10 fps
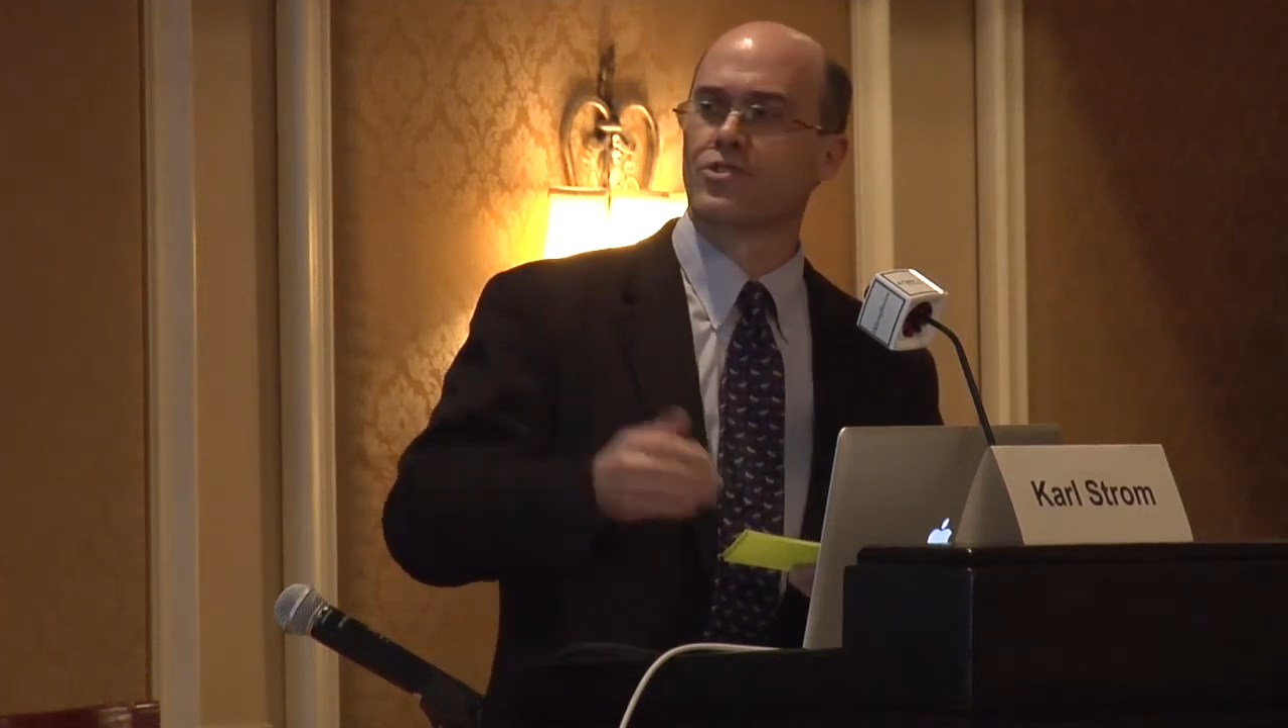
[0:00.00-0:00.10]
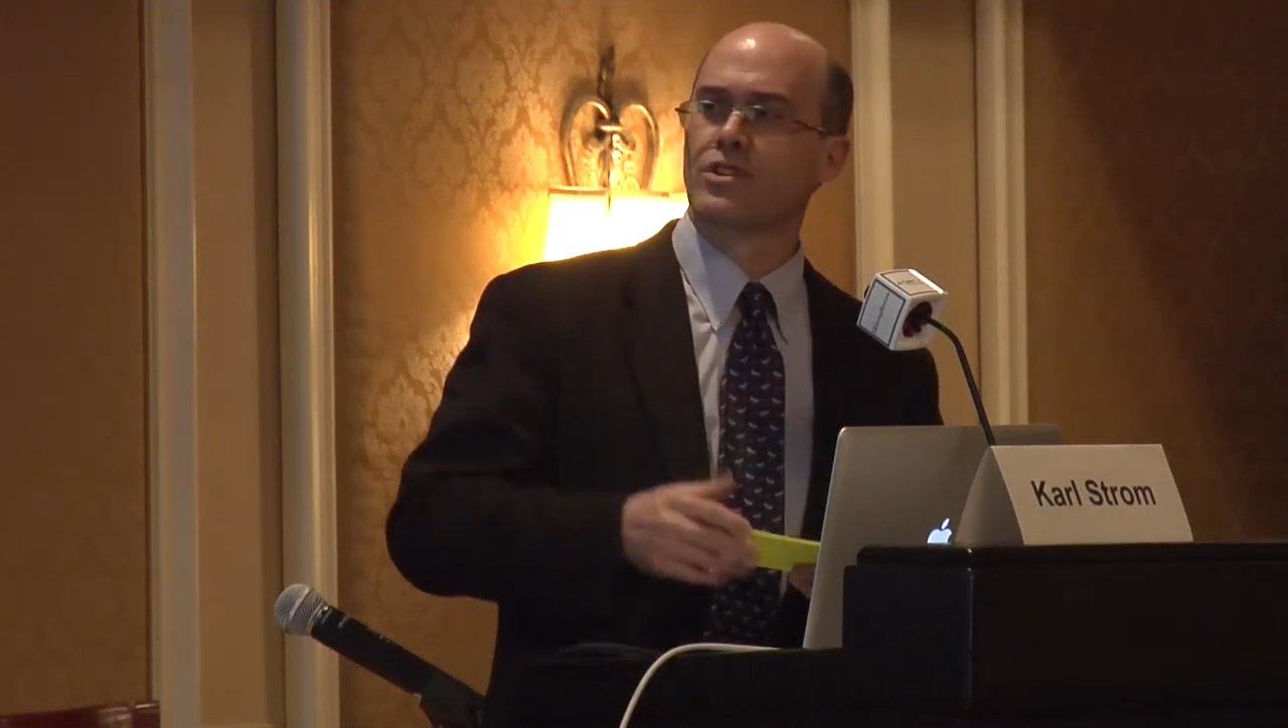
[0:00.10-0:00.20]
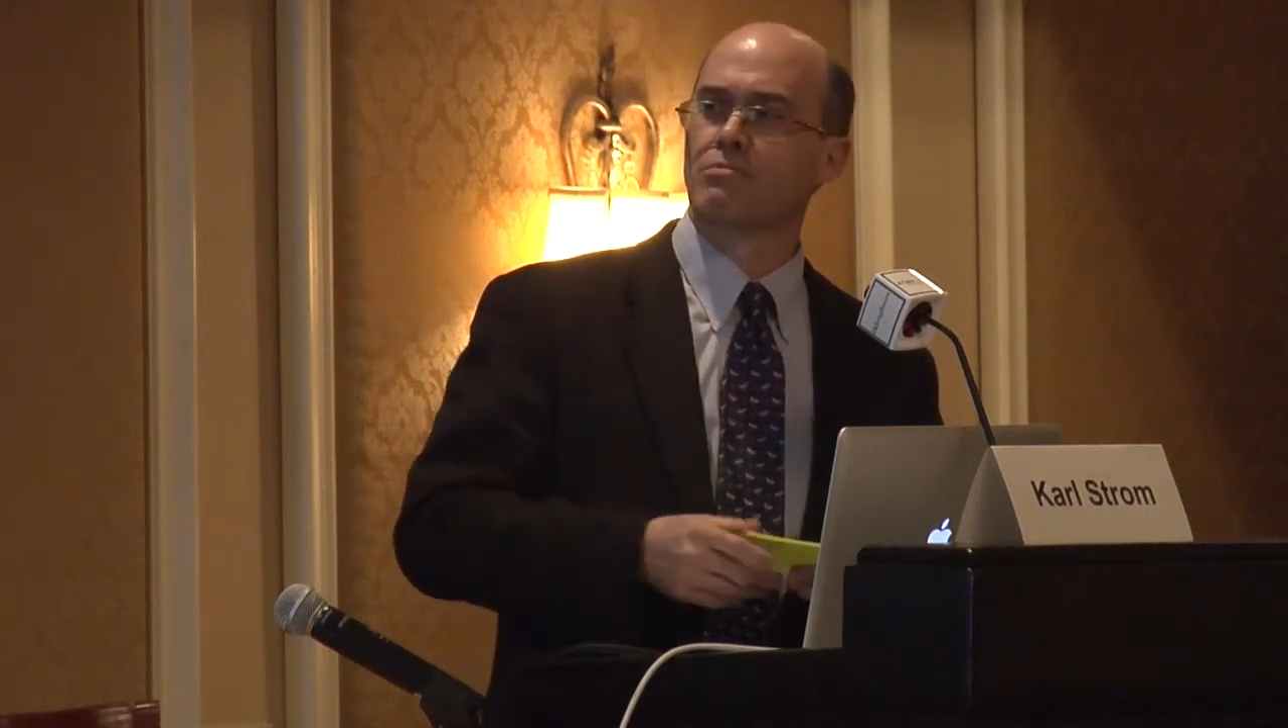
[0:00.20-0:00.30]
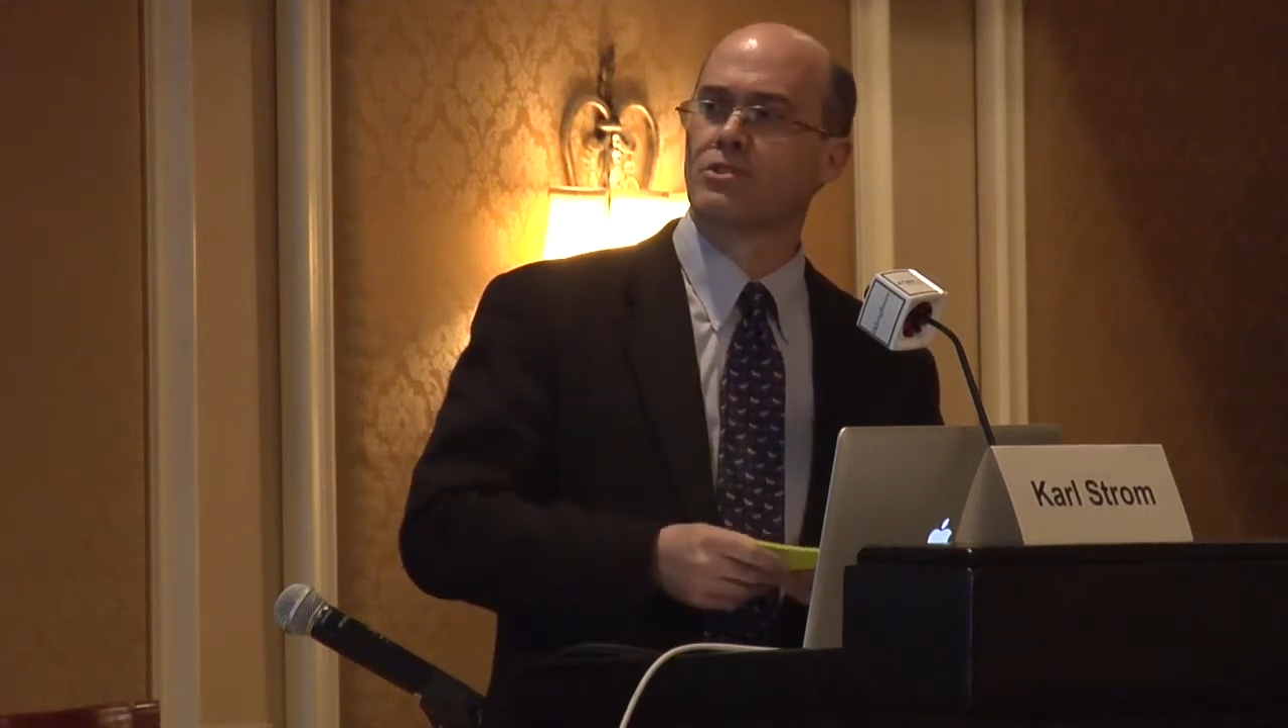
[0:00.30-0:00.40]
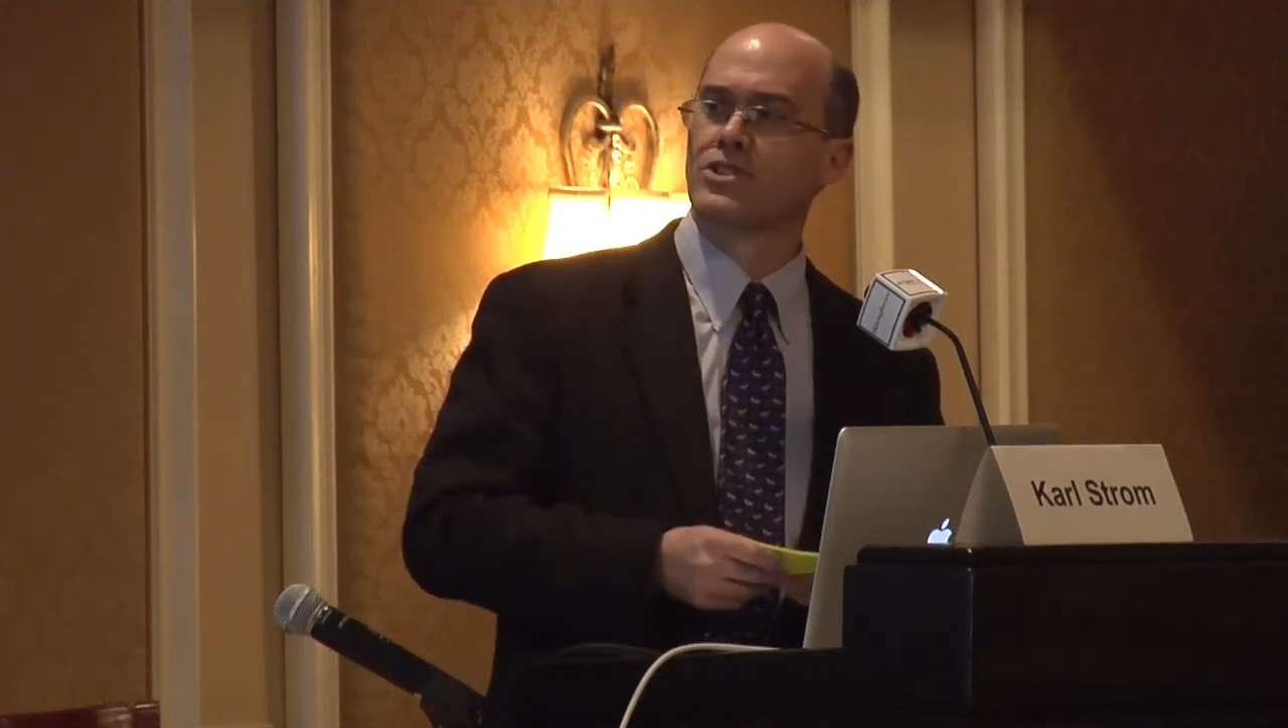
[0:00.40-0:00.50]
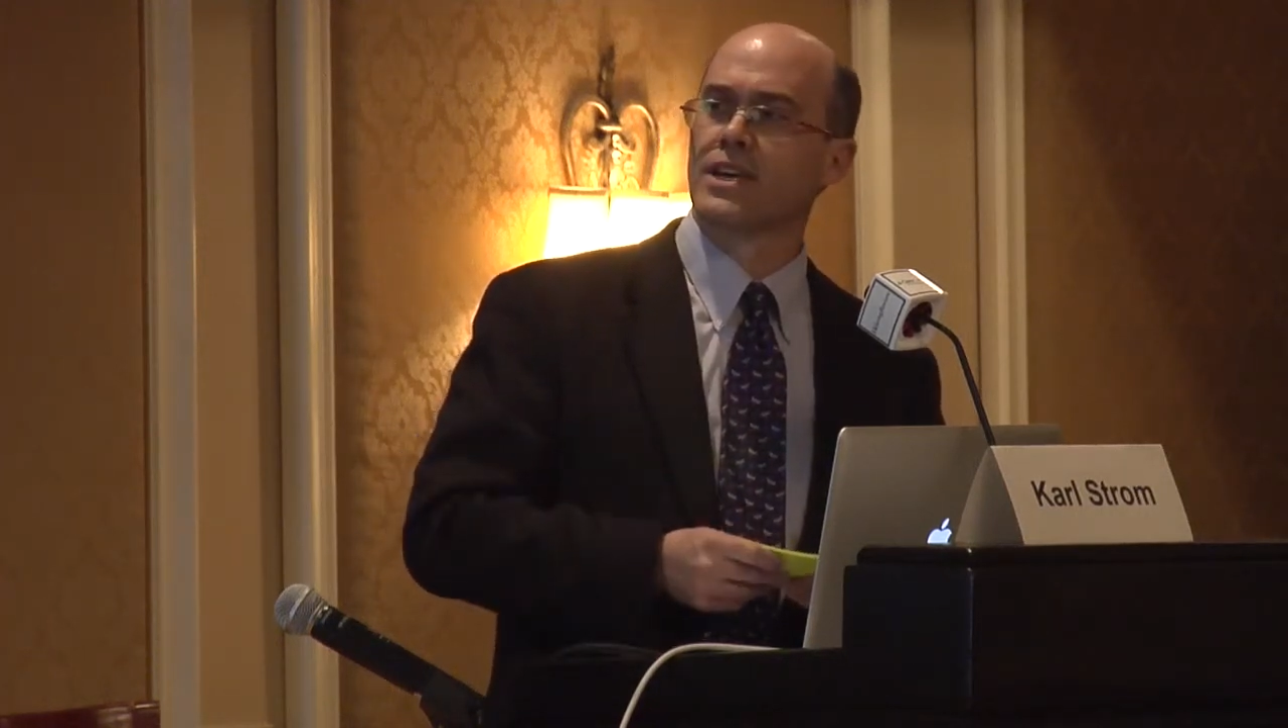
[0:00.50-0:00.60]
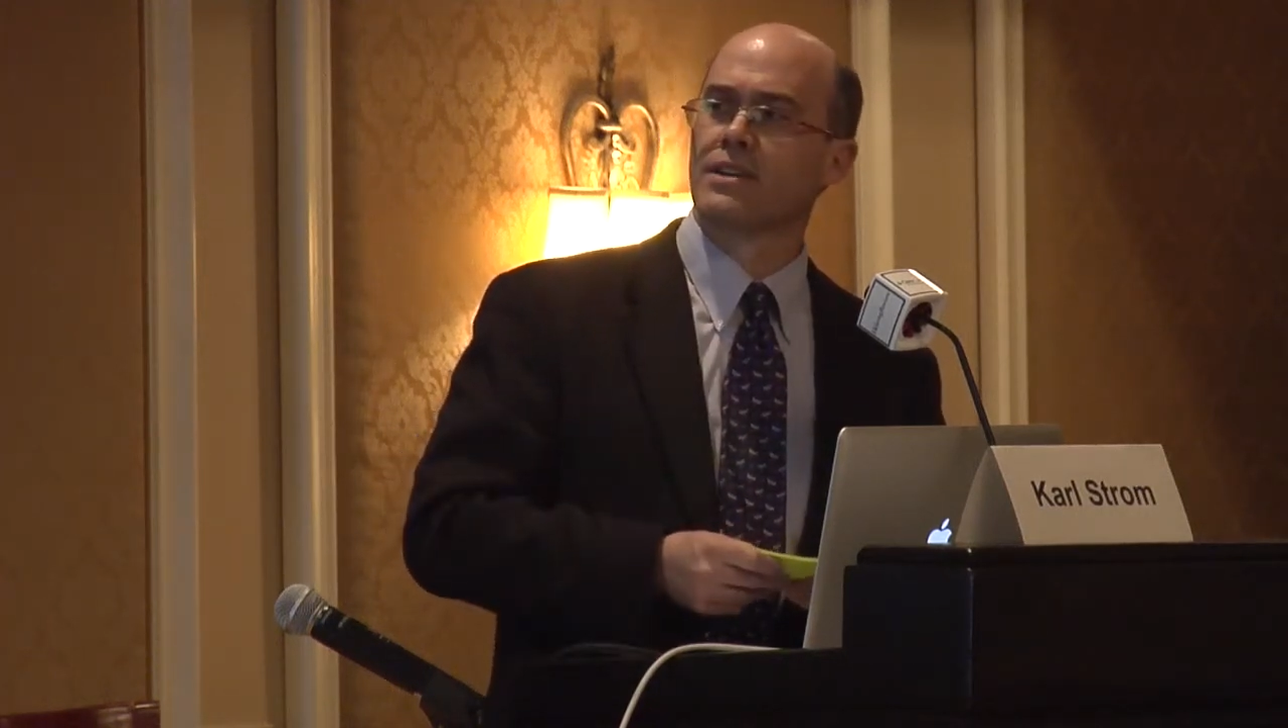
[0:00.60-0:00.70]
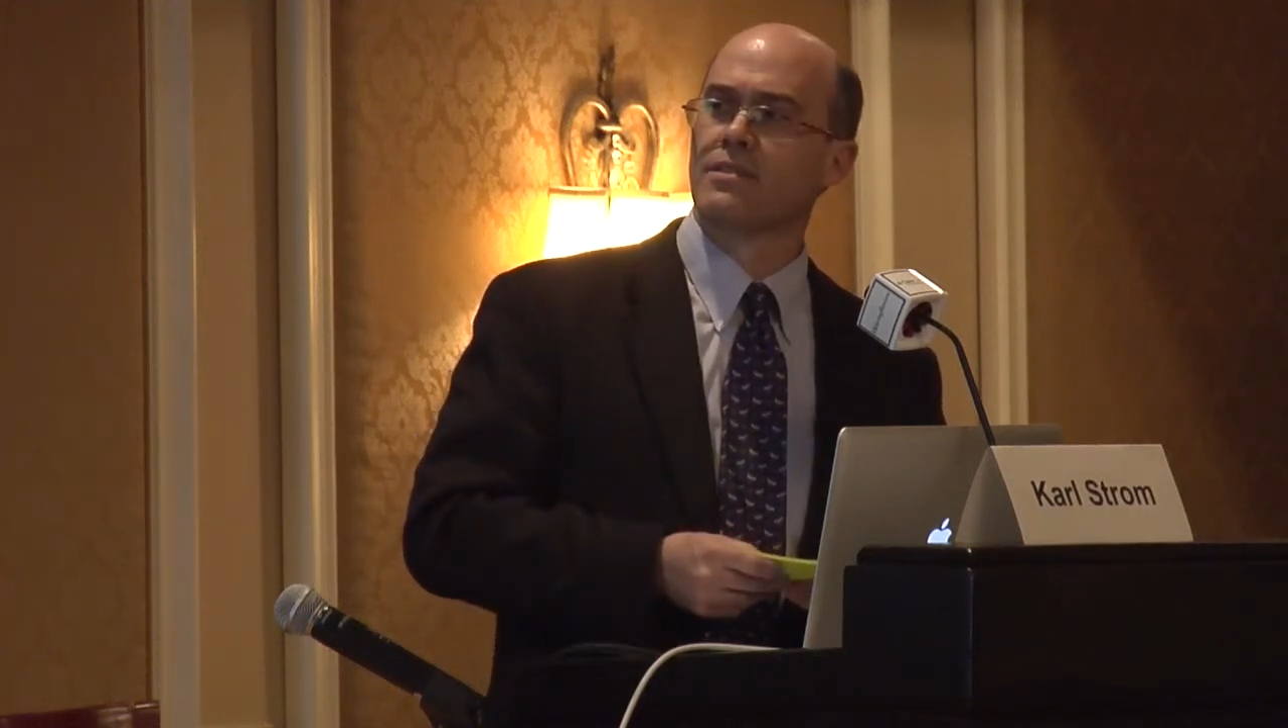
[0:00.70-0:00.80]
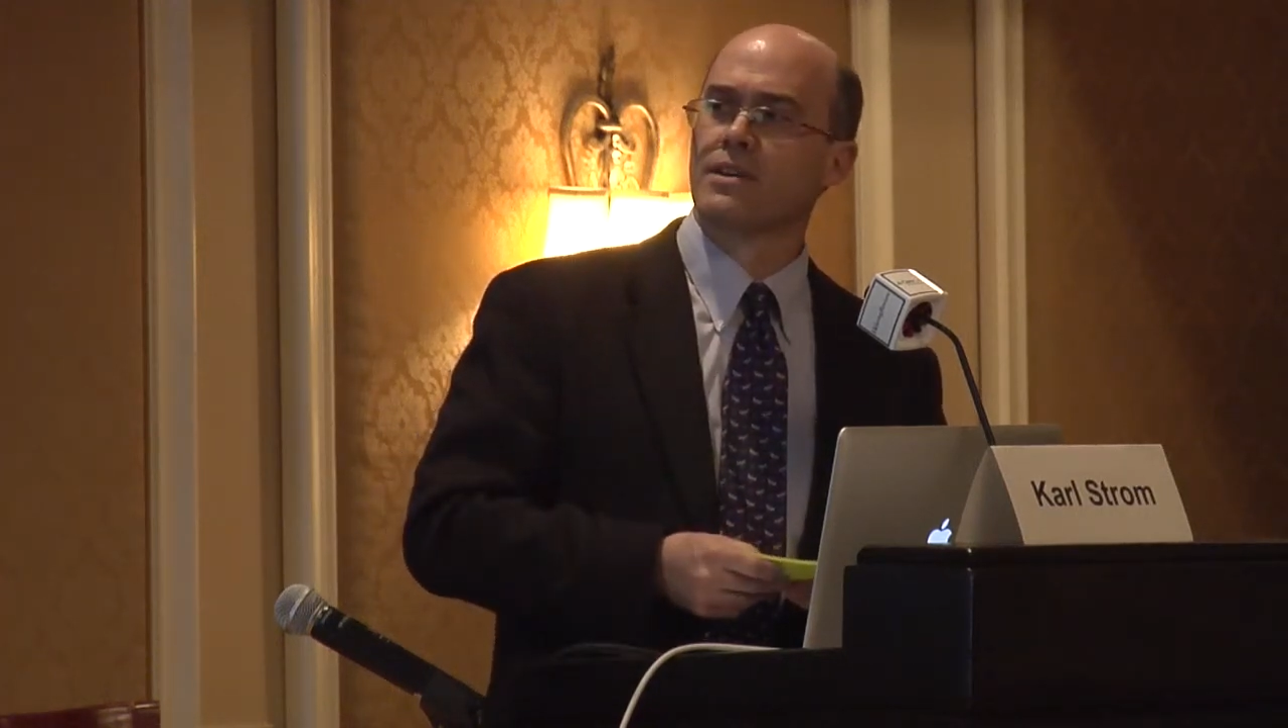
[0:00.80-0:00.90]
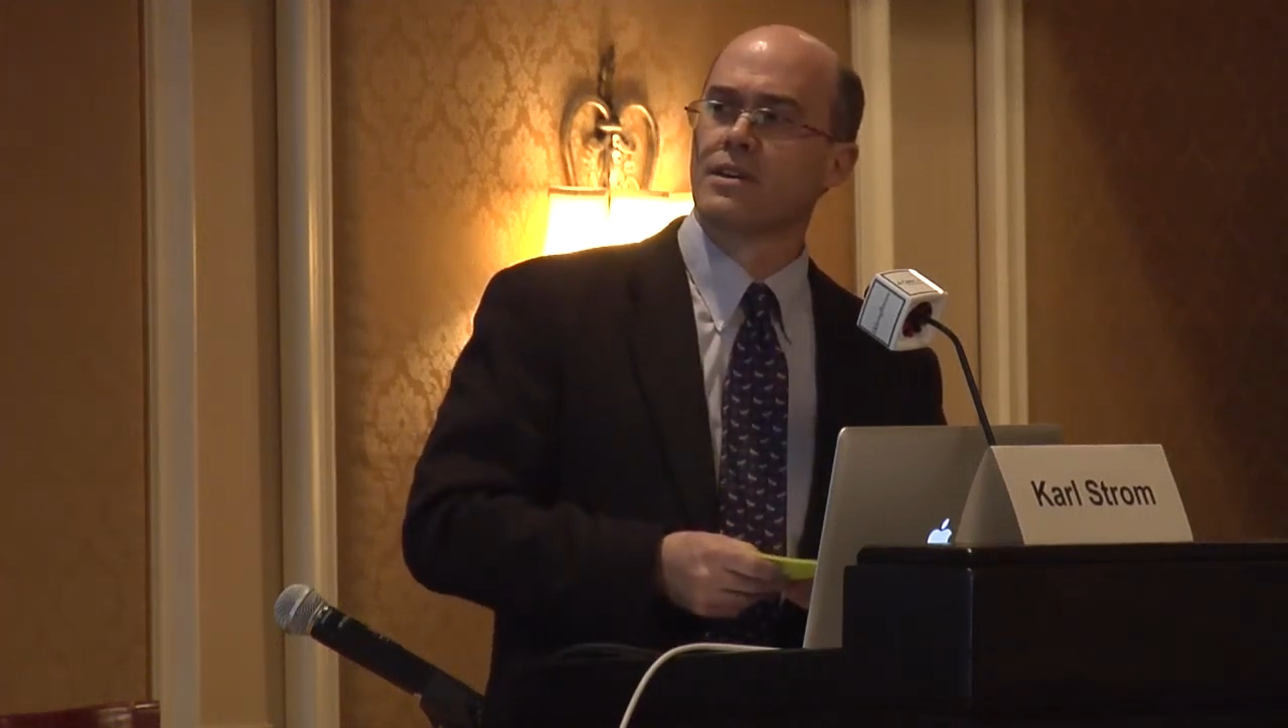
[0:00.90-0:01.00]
30%.